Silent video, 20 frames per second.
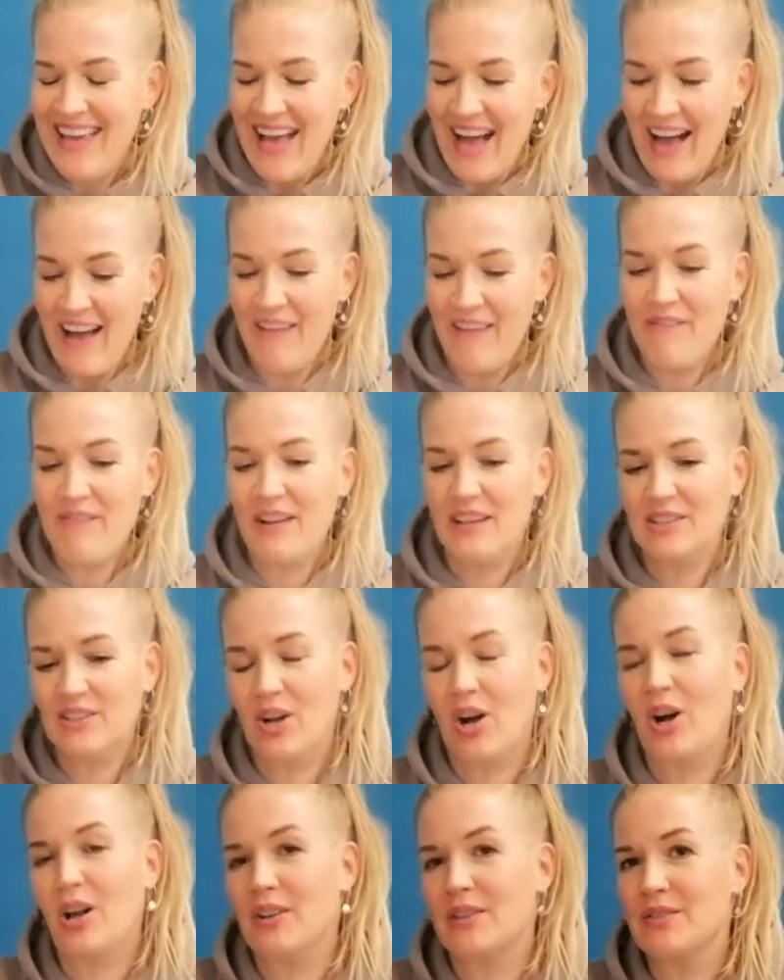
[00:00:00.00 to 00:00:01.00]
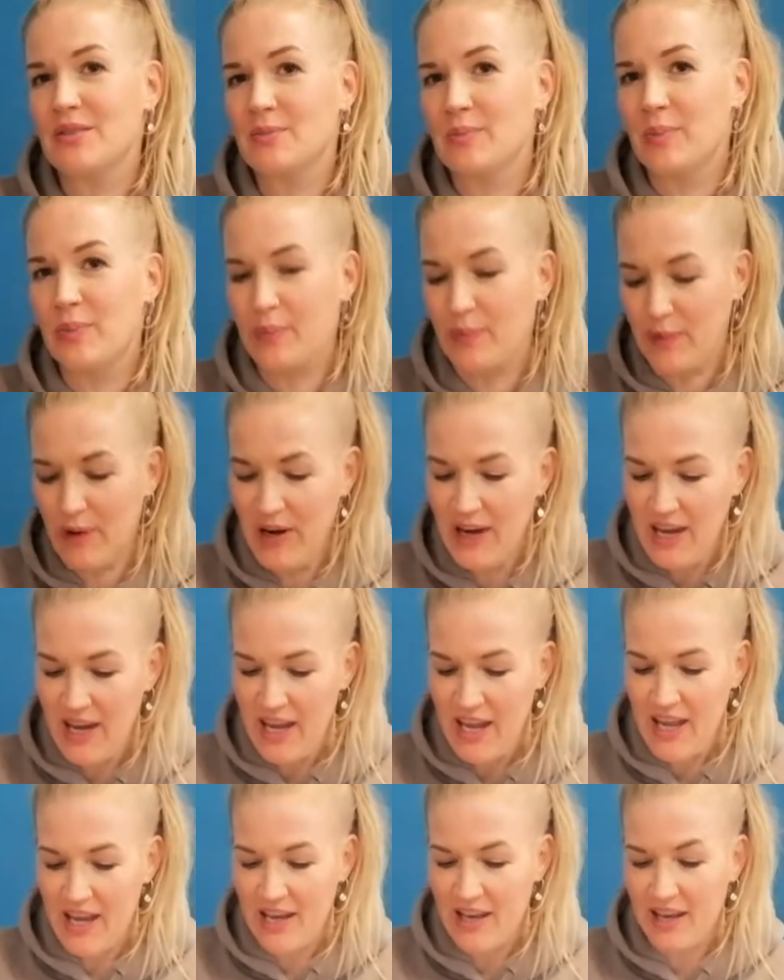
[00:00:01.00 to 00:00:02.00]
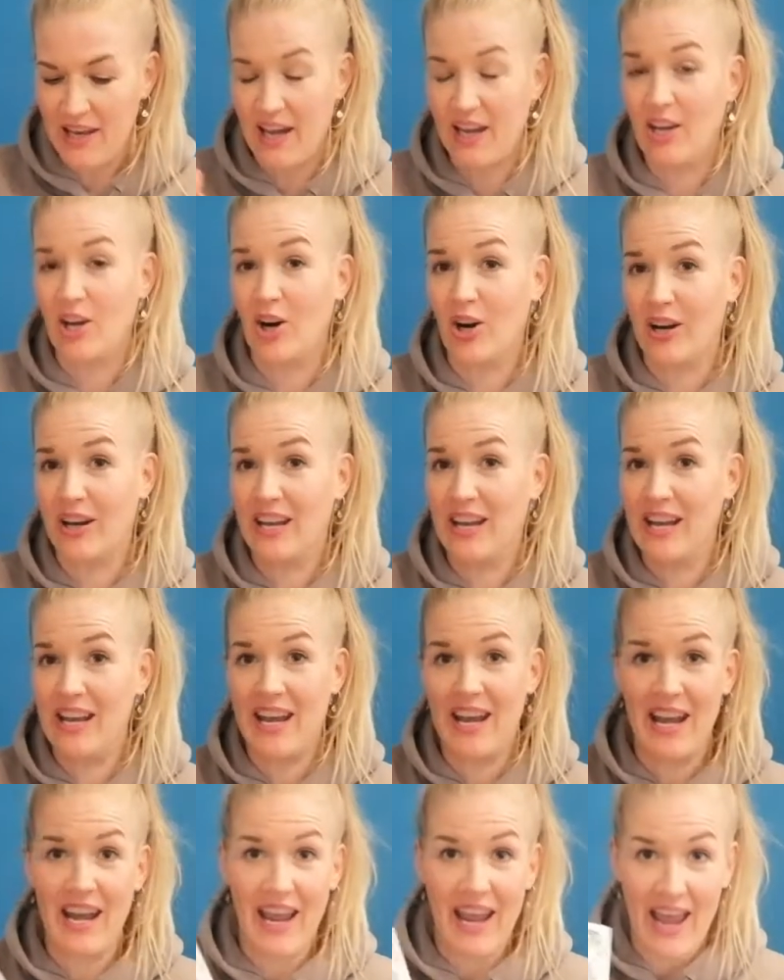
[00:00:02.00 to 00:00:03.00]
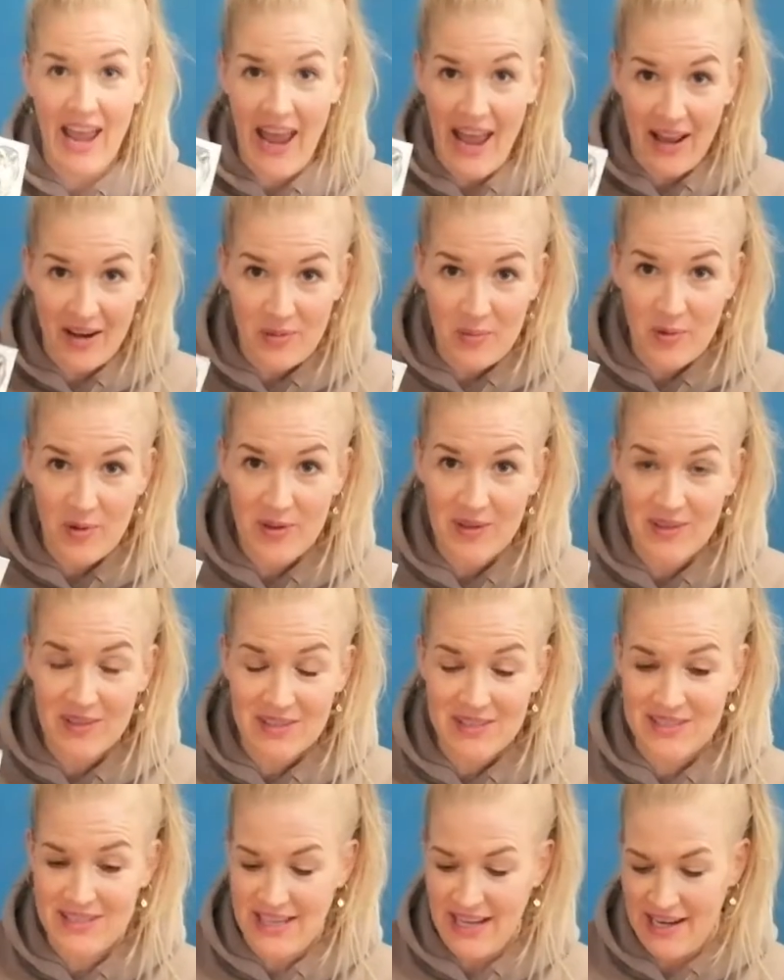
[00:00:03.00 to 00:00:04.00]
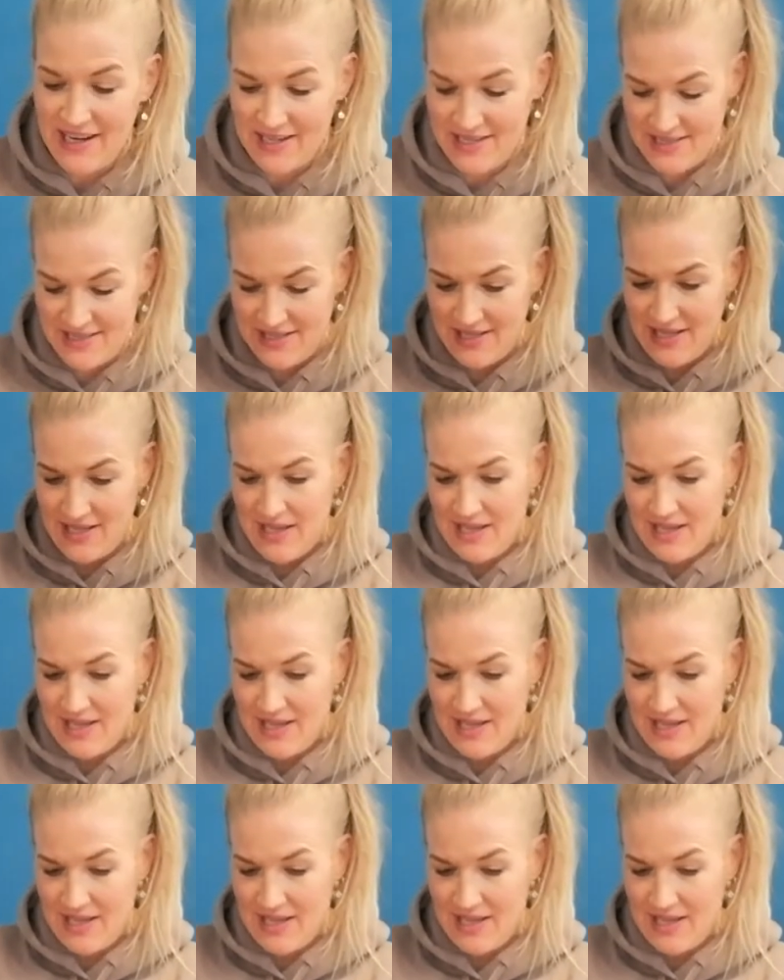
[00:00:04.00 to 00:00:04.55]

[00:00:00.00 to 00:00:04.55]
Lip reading: I felt called to bring in like guardian animal decks.